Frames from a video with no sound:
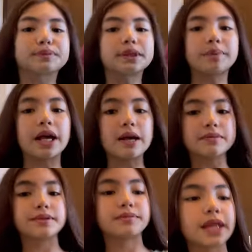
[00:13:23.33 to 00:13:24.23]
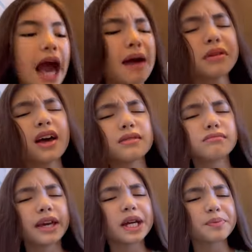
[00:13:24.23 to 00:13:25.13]
sometimes. Like I'm not a
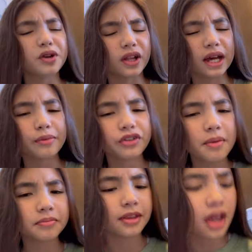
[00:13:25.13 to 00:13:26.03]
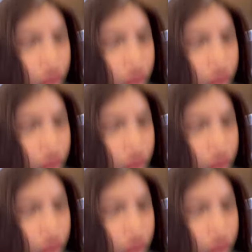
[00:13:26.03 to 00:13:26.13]
makeup girl. Like I'm not